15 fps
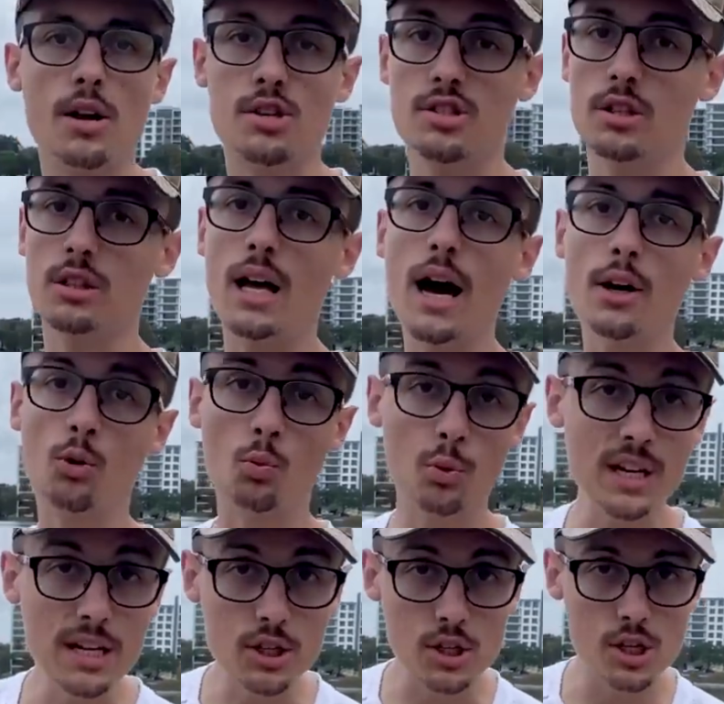There's a lot of
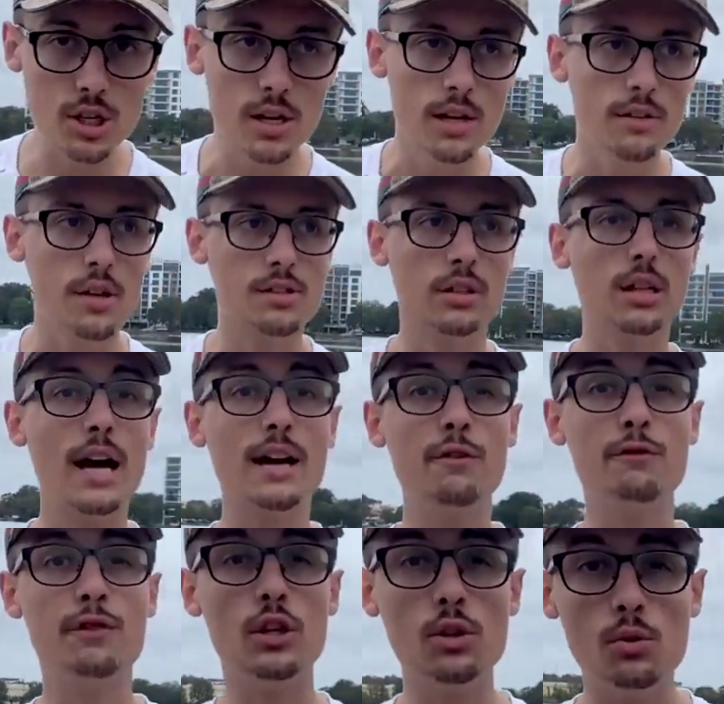reach, there's a lot of
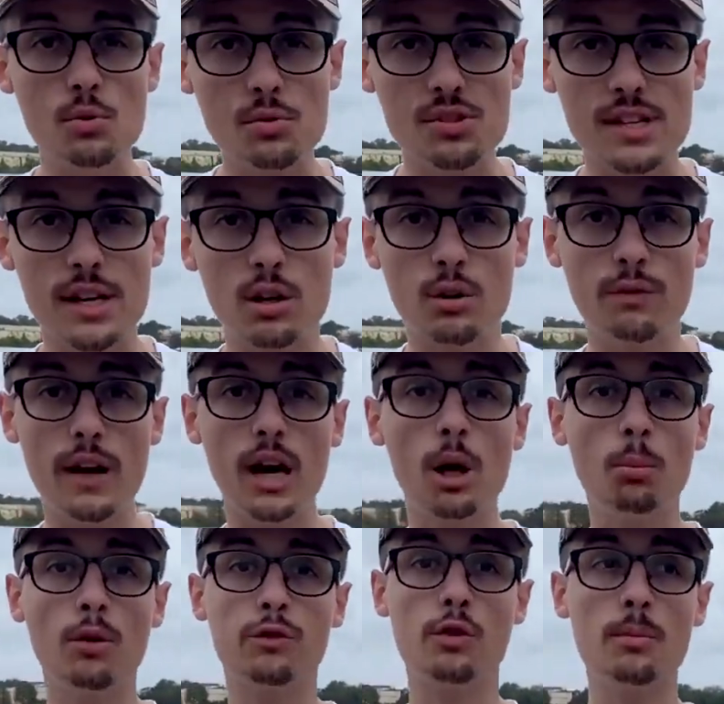views that are
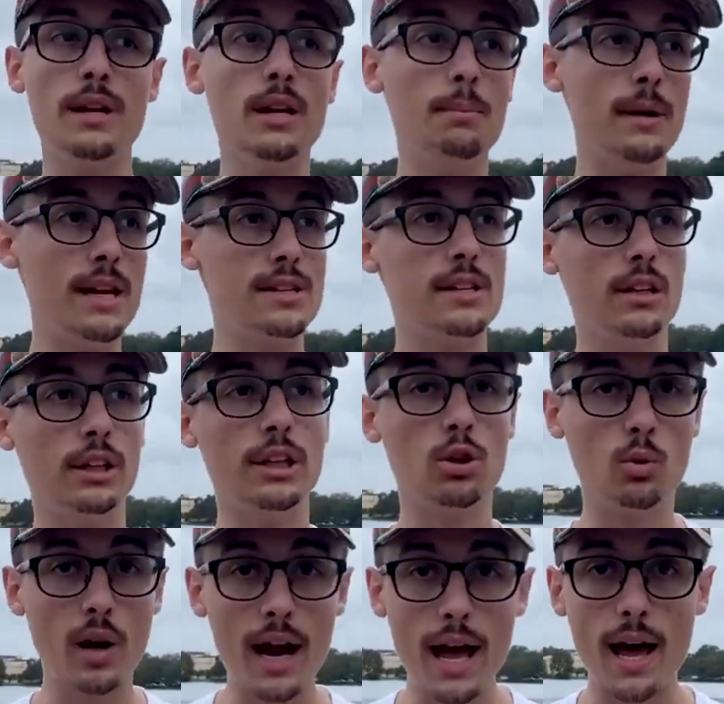available for me to basically
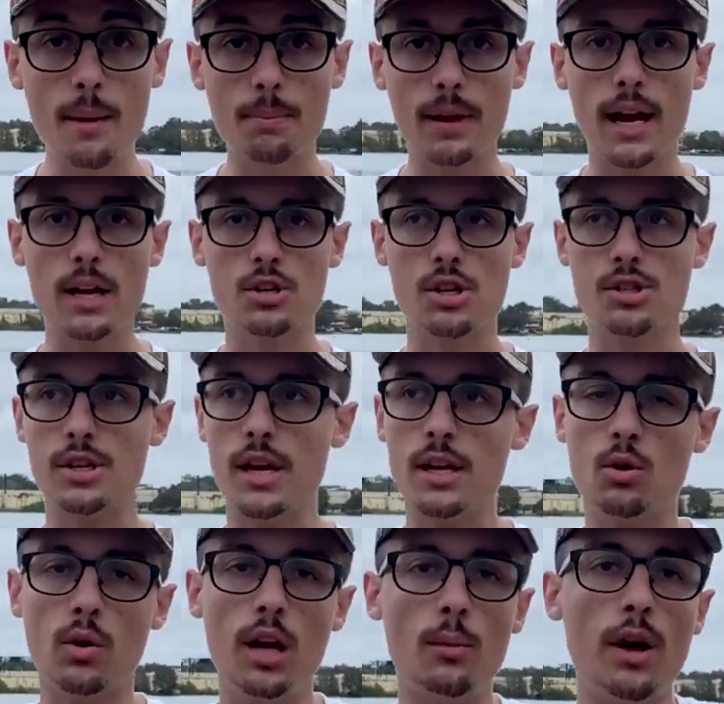grab, and just a
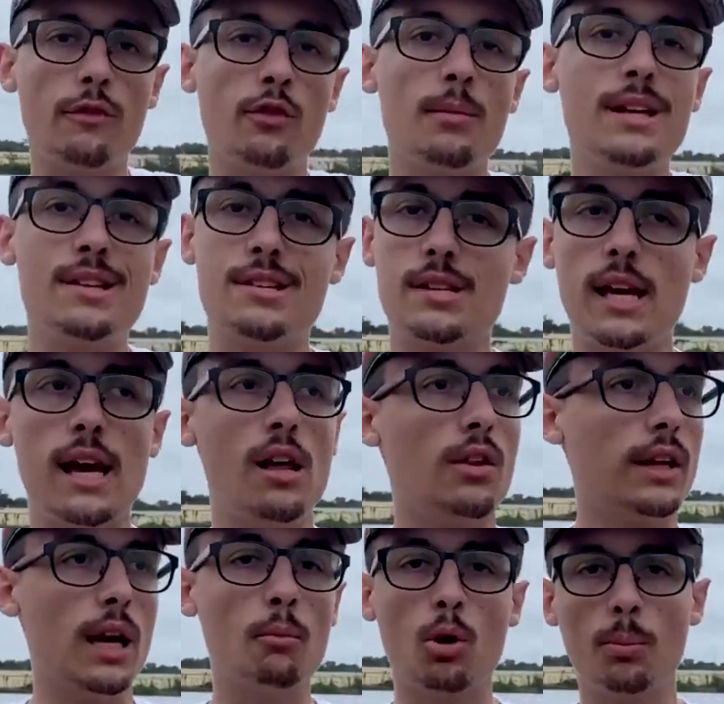great way for me to scale
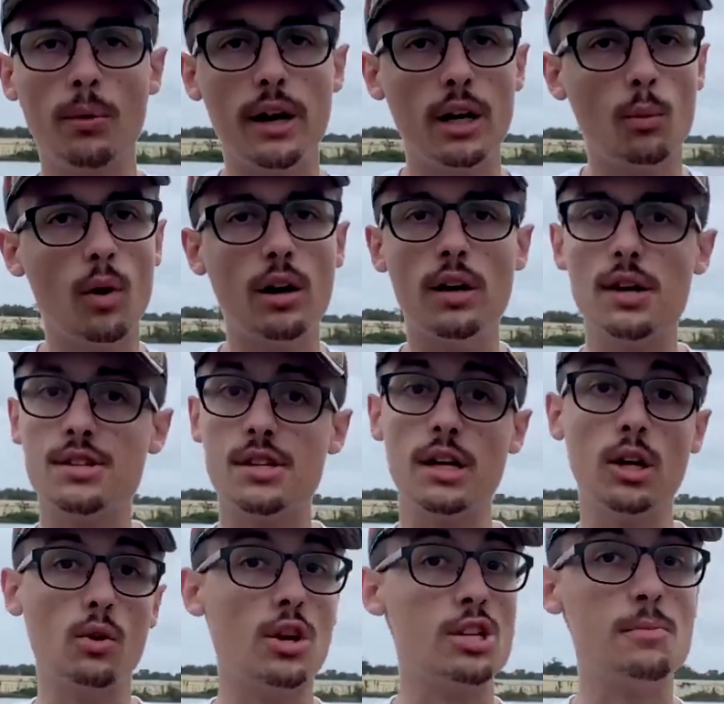and get more brand awareness and
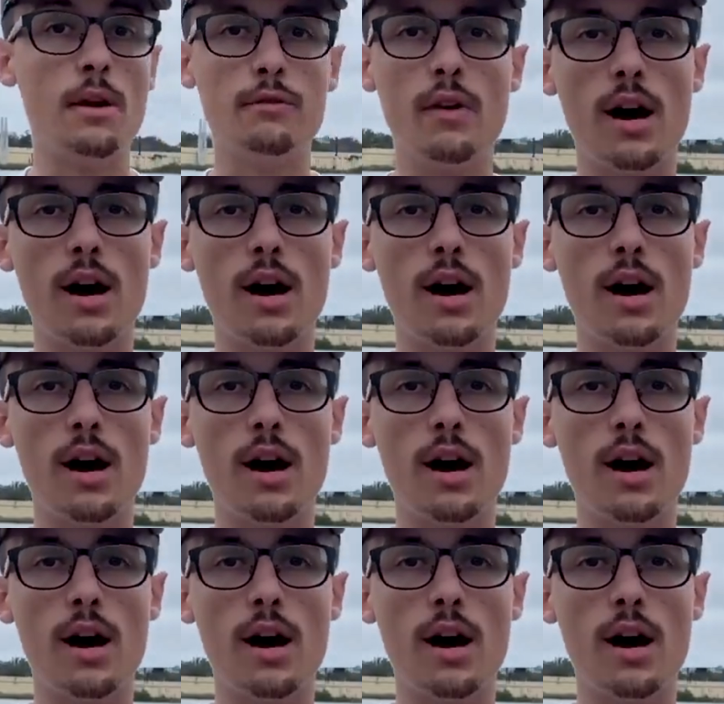increase my